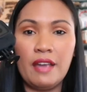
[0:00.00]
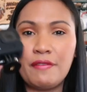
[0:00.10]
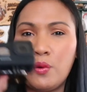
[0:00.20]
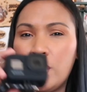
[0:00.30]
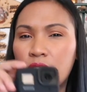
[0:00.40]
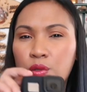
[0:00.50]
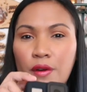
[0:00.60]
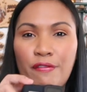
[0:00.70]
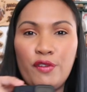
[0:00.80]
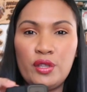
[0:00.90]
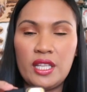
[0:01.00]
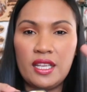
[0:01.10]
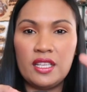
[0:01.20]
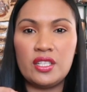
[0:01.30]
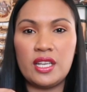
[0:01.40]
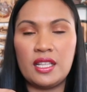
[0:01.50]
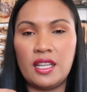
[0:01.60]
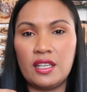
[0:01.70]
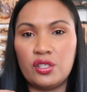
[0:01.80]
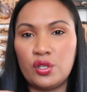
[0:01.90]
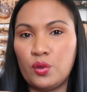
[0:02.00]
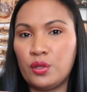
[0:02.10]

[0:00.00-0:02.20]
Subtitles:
if I want to do a footage and like show